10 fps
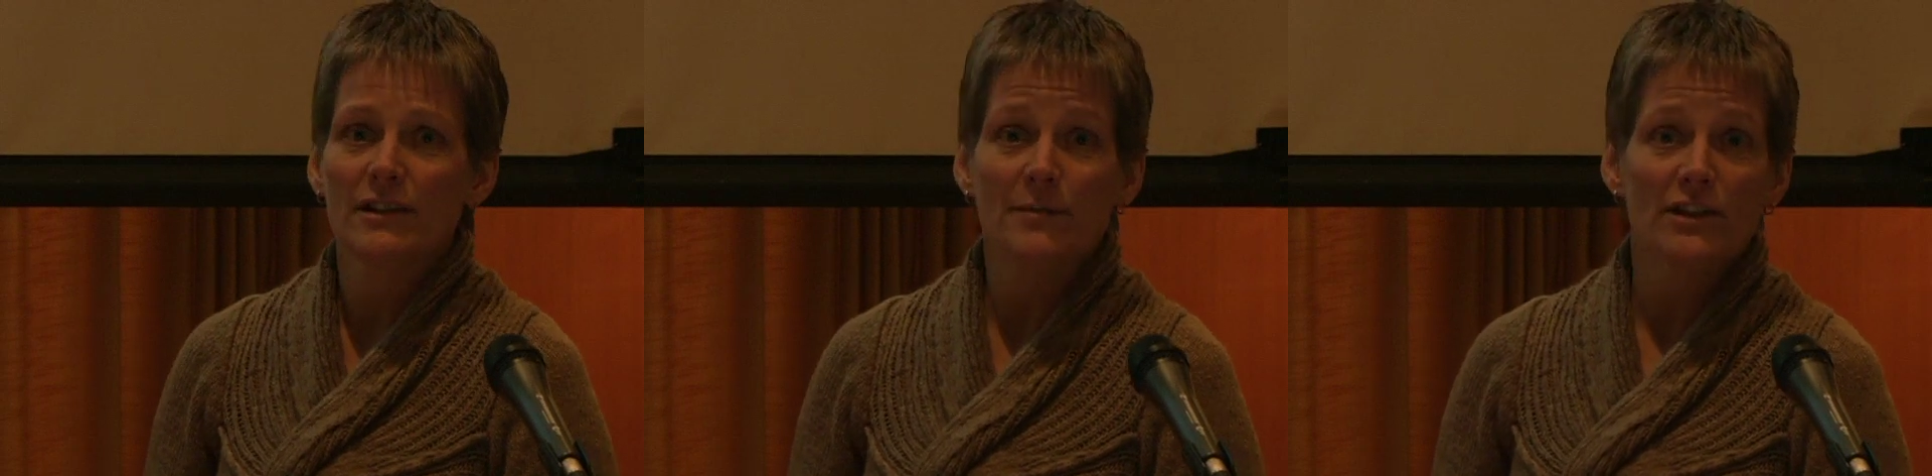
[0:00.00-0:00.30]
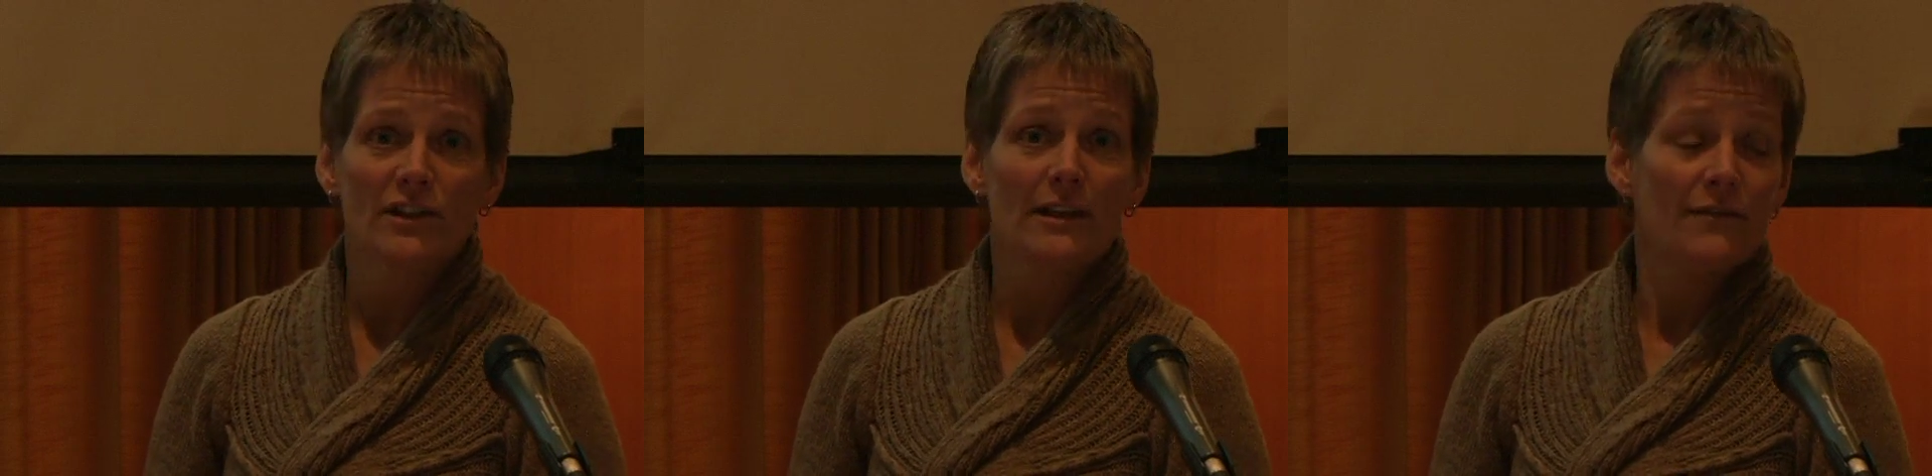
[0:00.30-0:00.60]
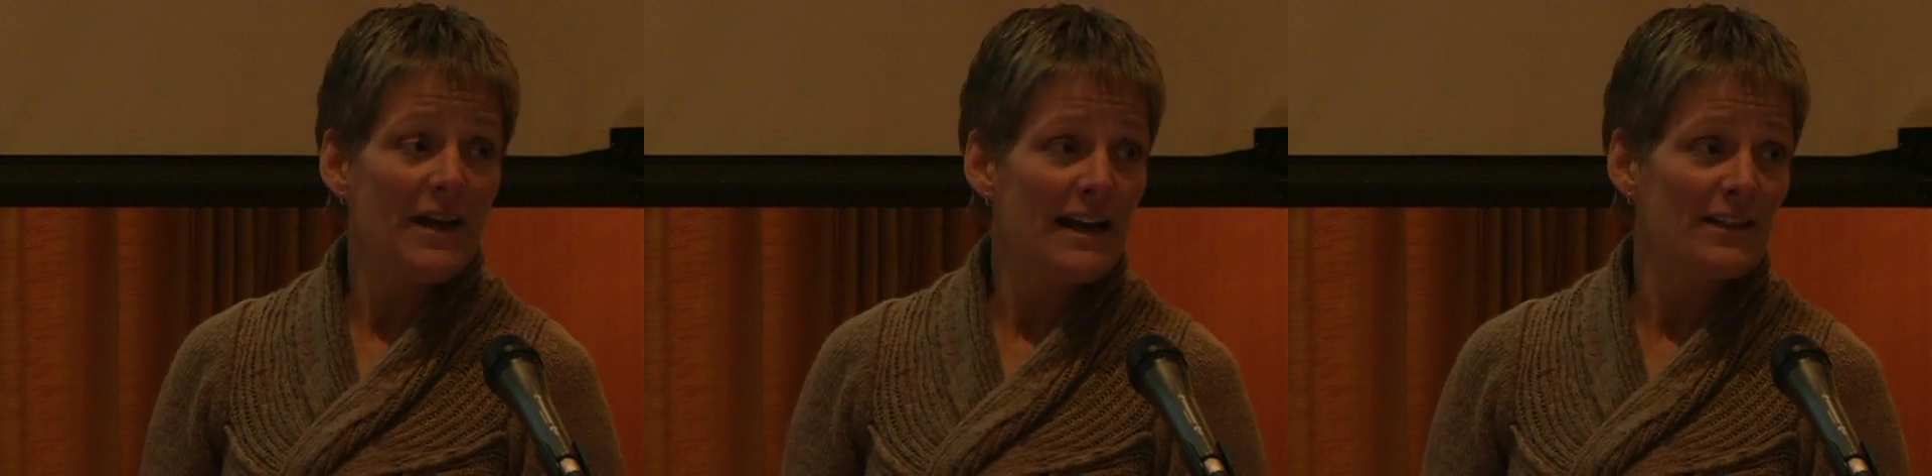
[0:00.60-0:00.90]
especially a
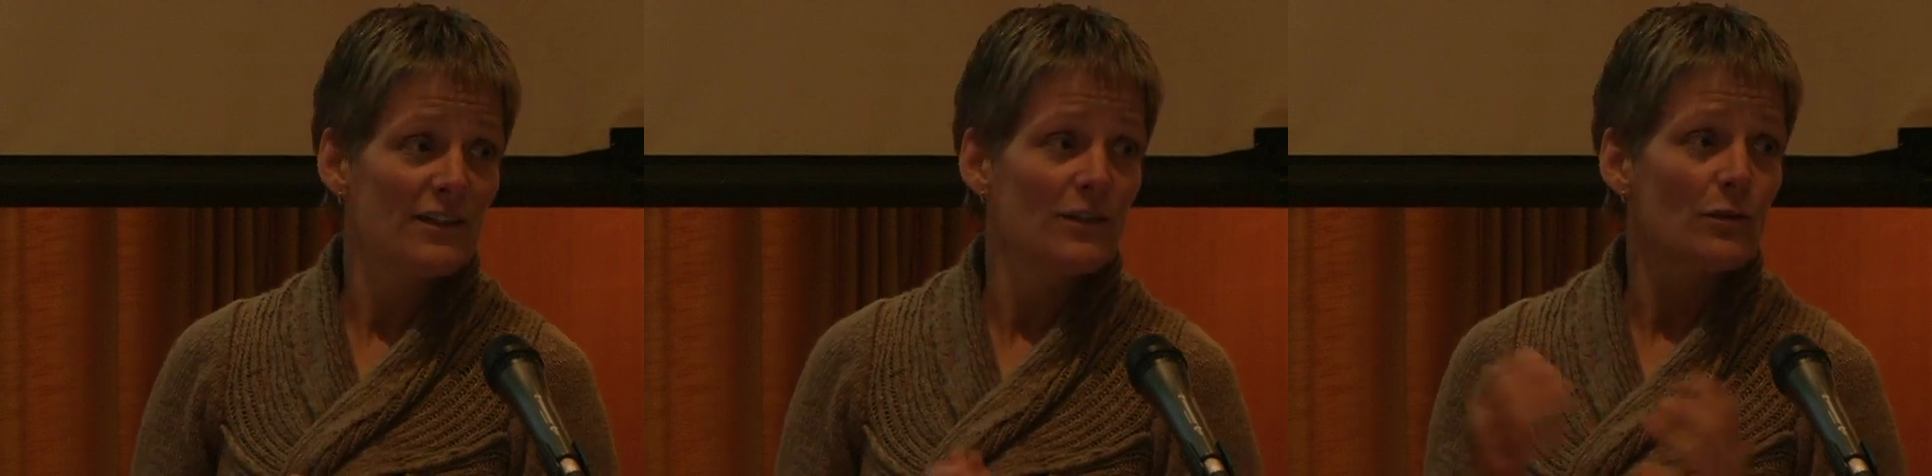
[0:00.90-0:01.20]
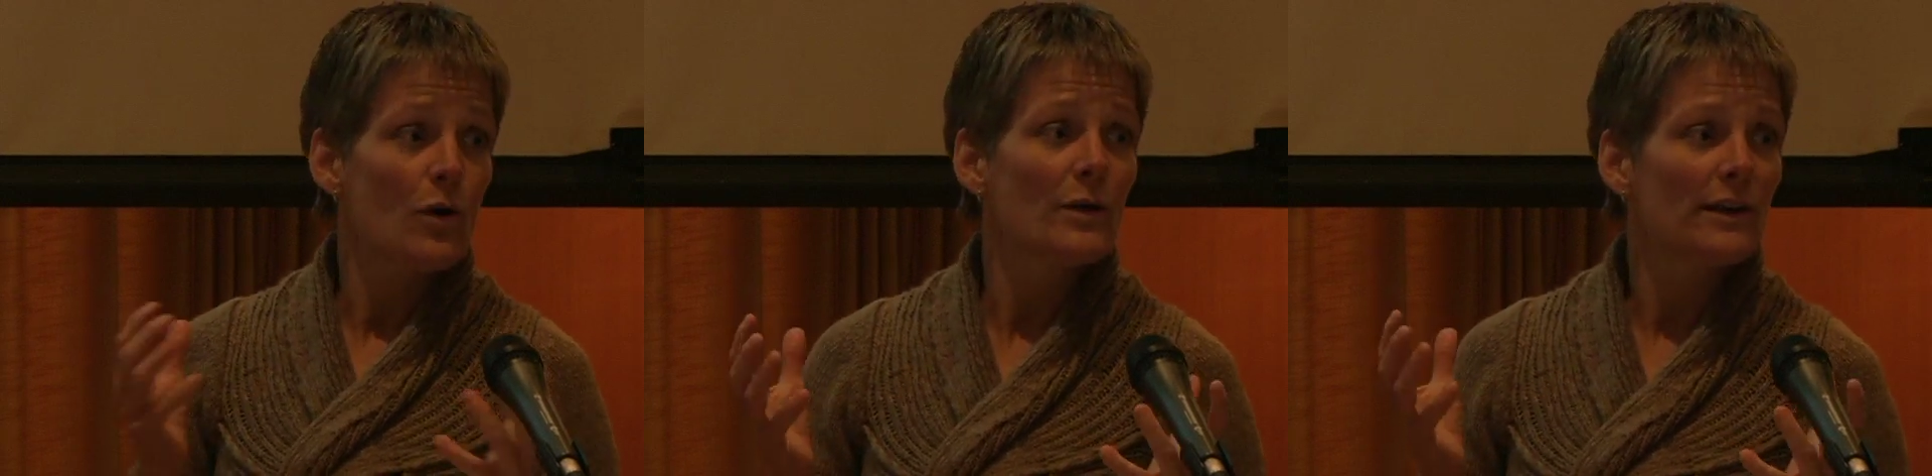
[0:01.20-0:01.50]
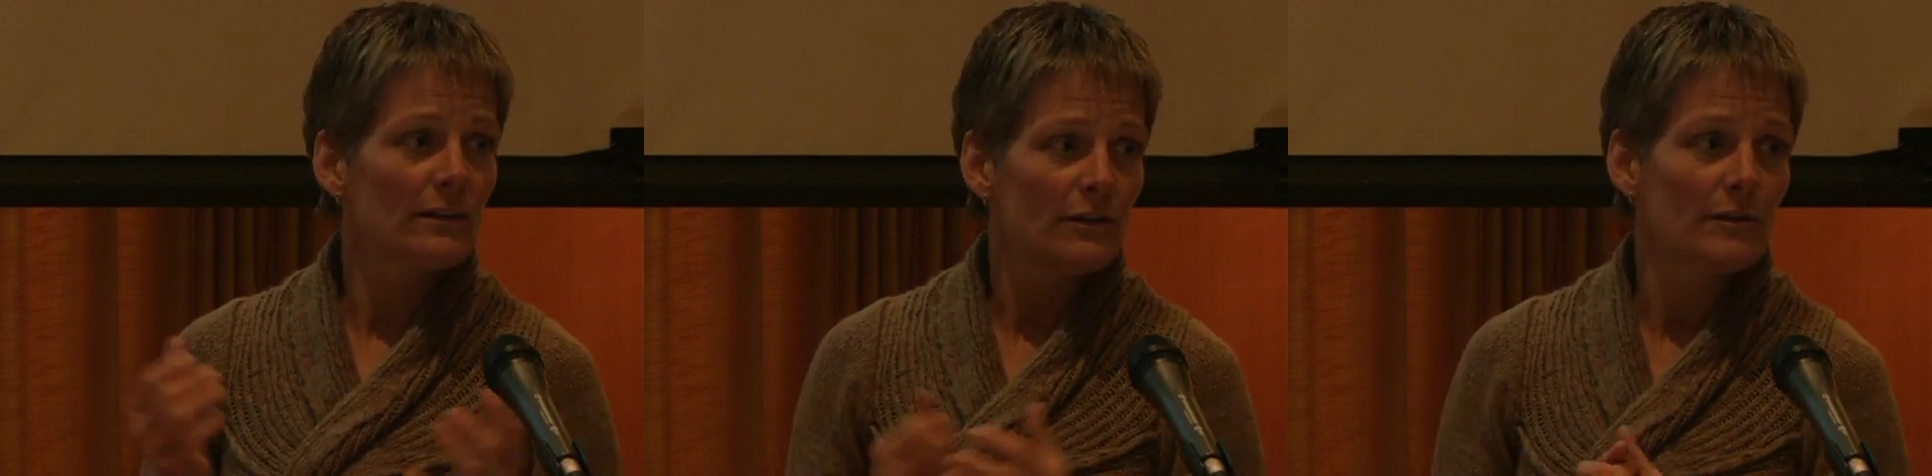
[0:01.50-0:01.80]

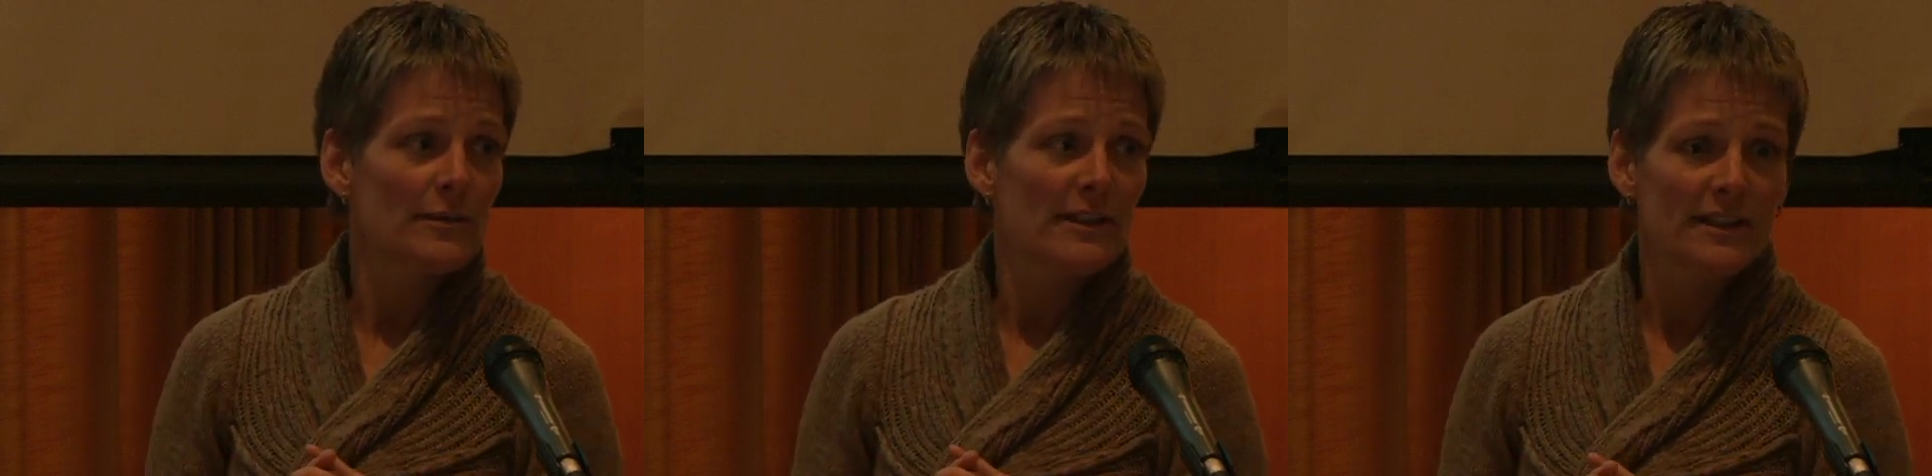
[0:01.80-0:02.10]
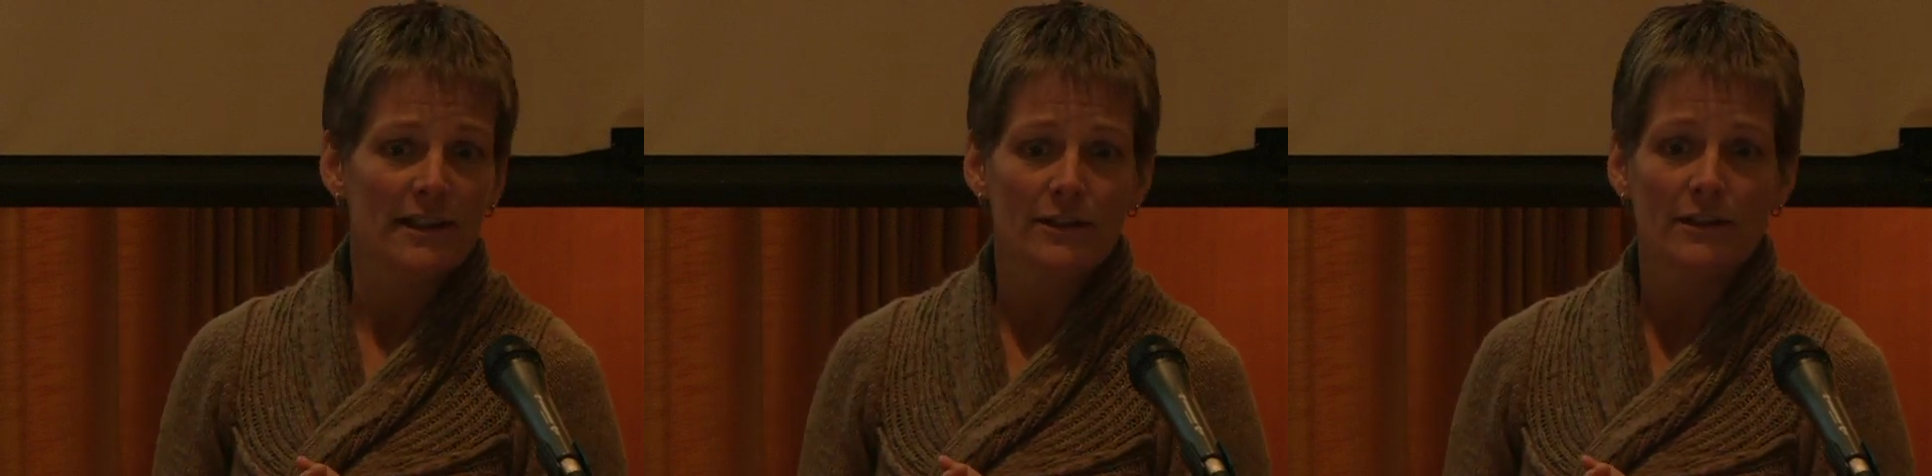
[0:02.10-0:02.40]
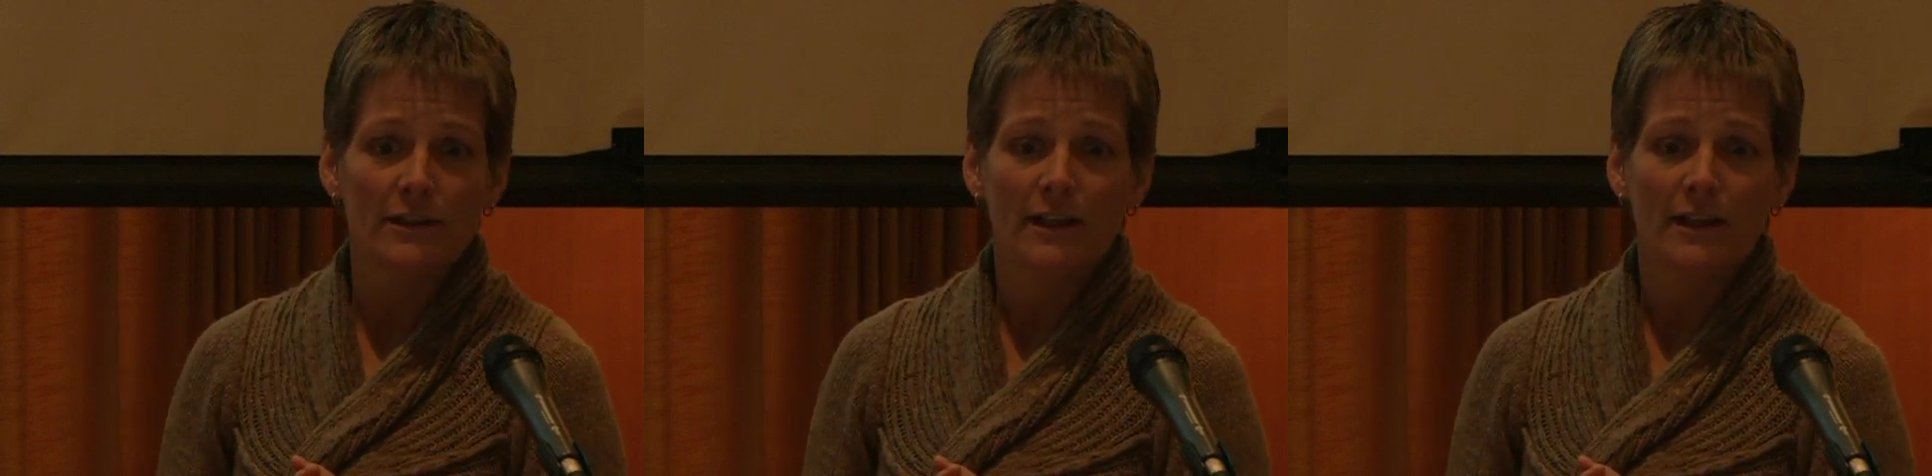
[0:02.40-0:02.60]
fast-growing urban center,